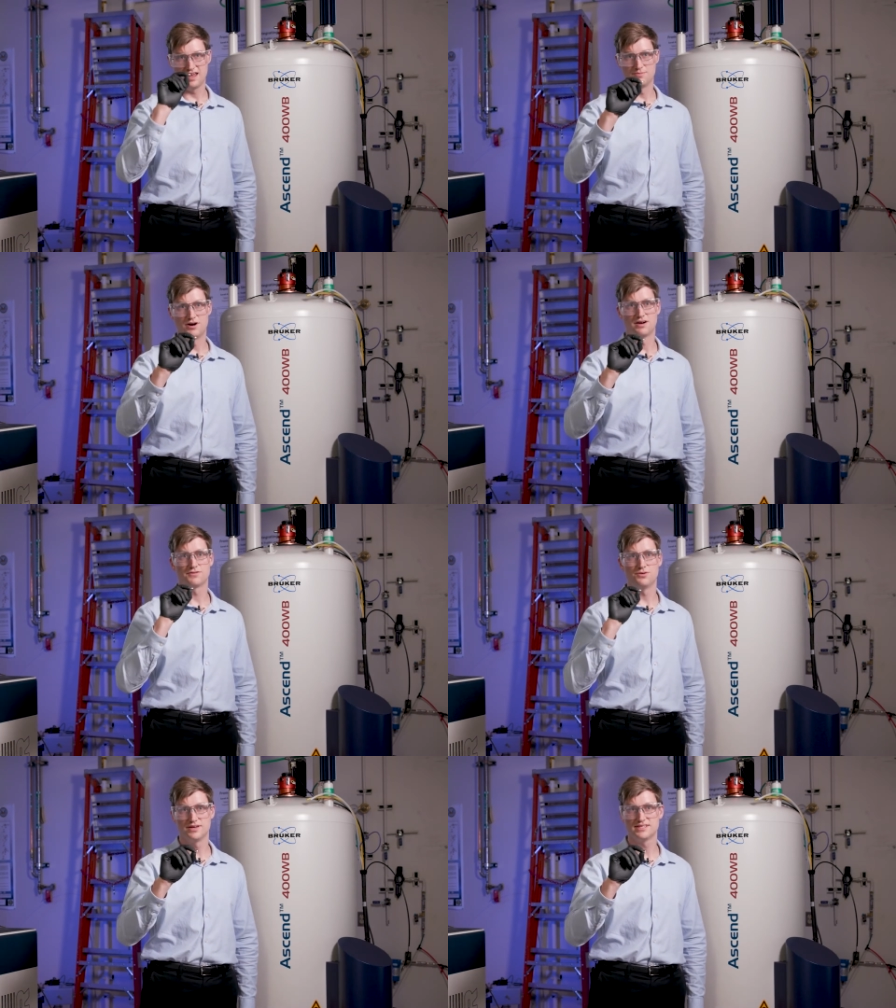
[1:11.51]
NMR
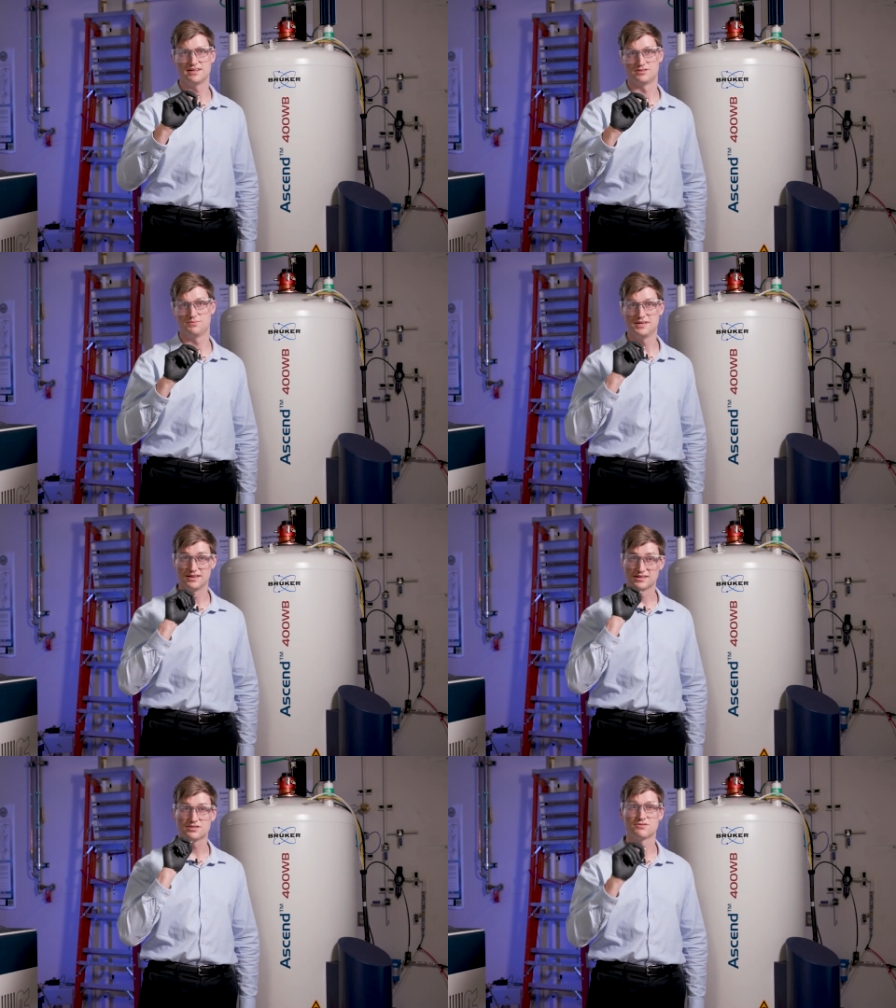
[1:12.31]
of coin cells would be
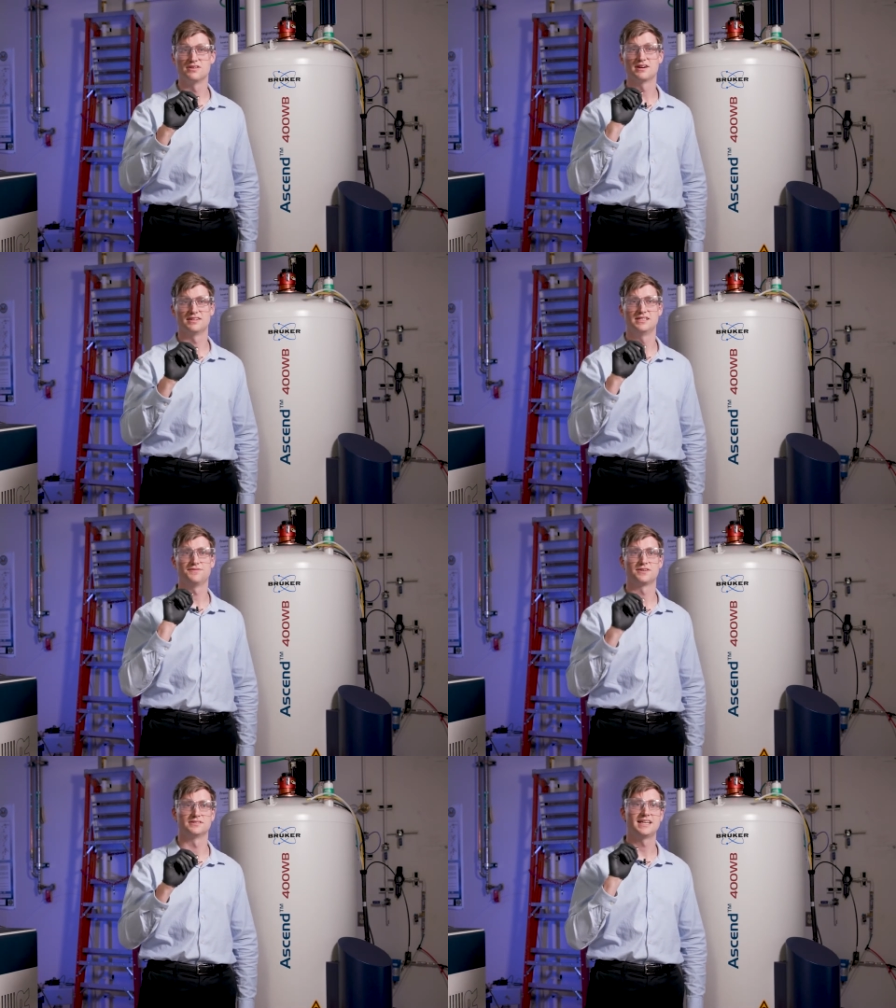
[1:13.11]
an extraordinarily
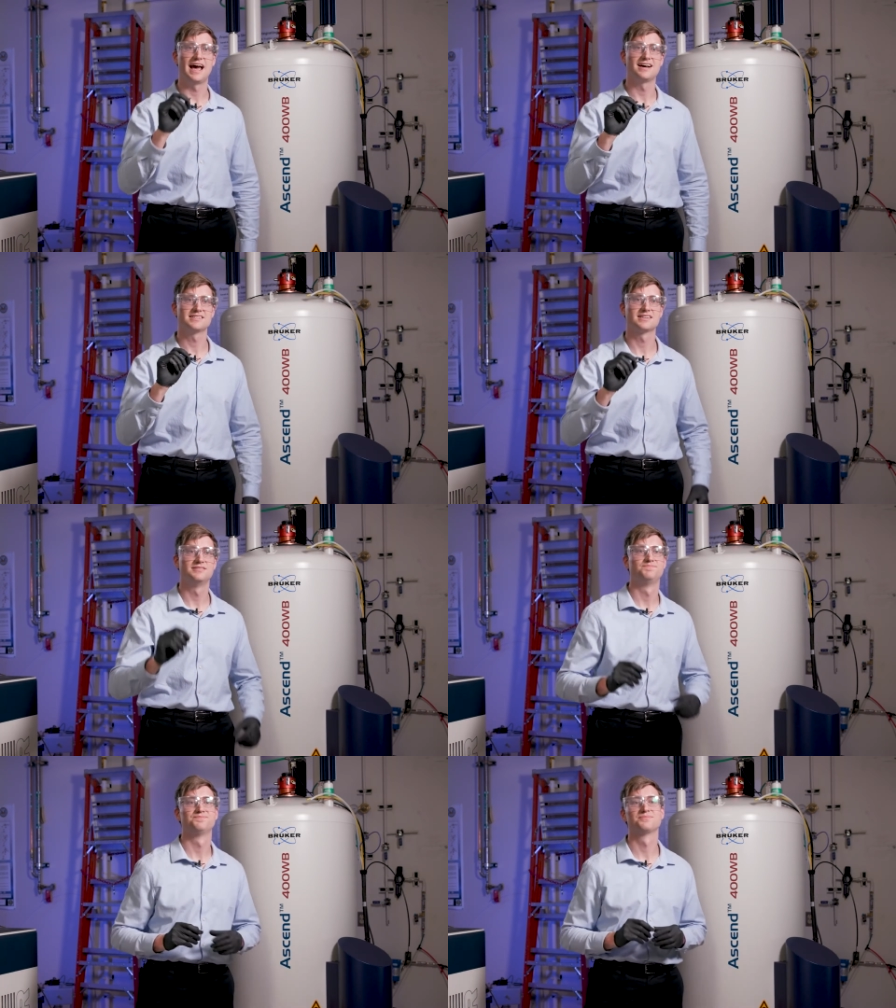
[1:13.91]
difficult task.
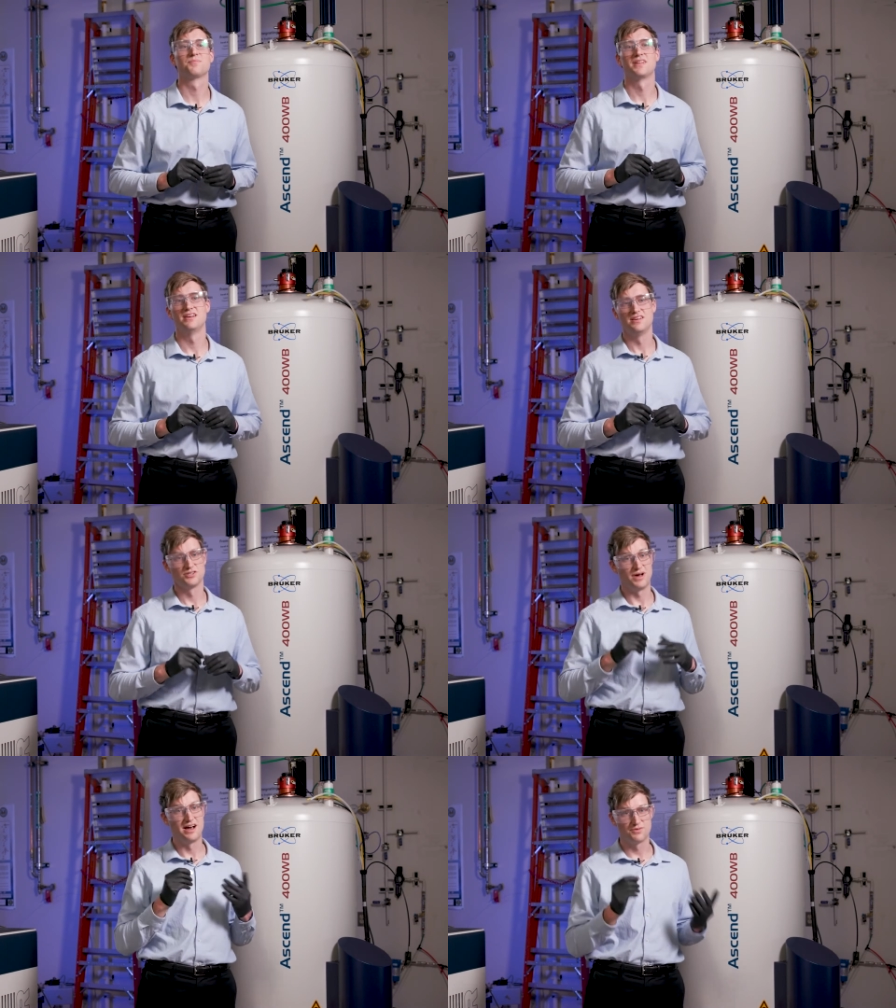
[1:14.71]

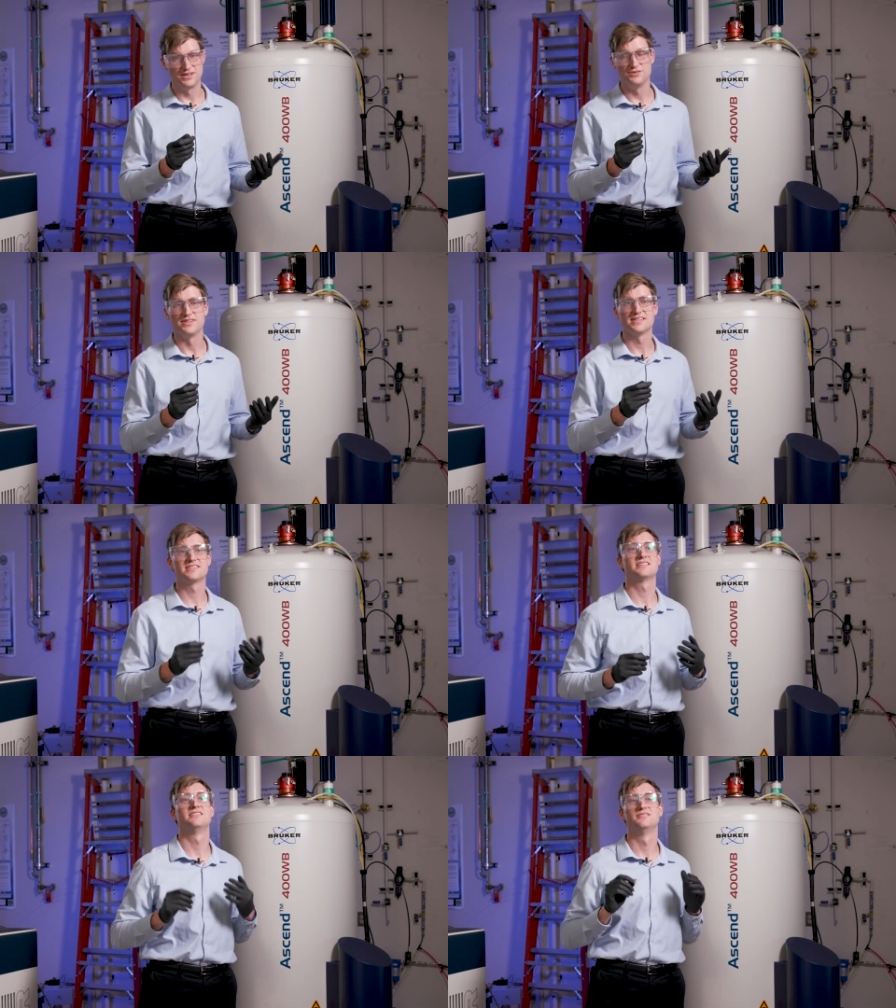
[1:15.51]
So how do we do
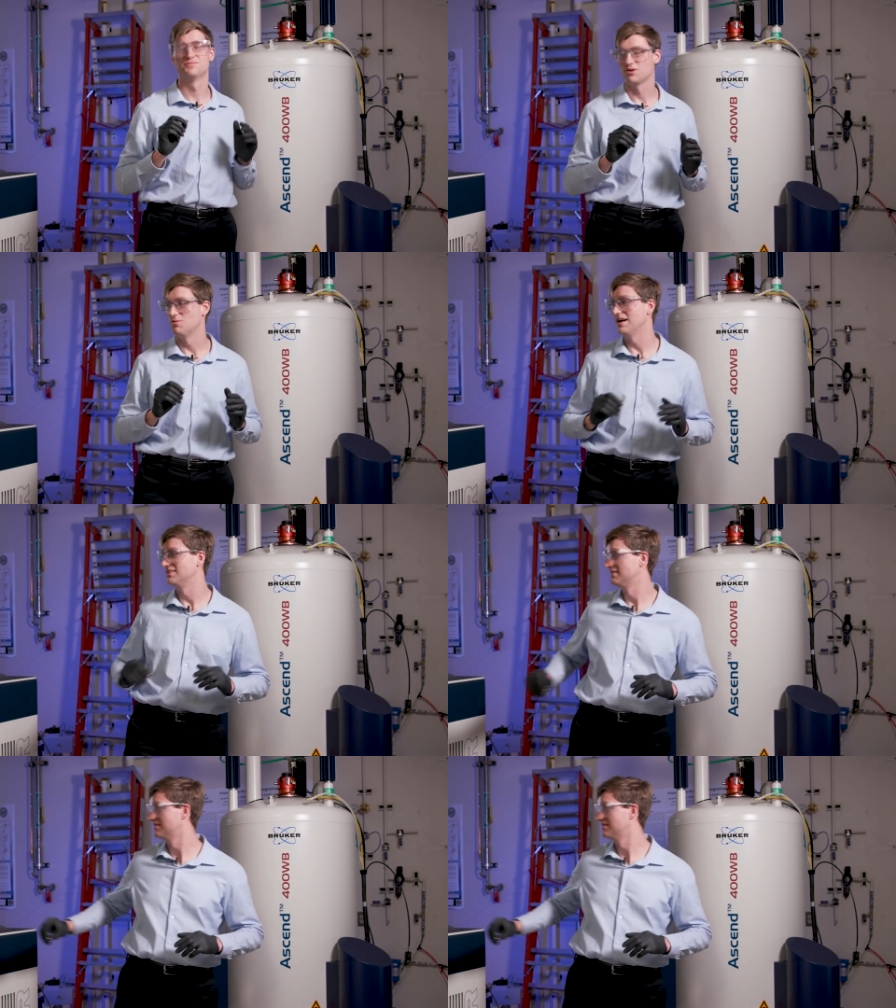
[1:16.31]
this? Well,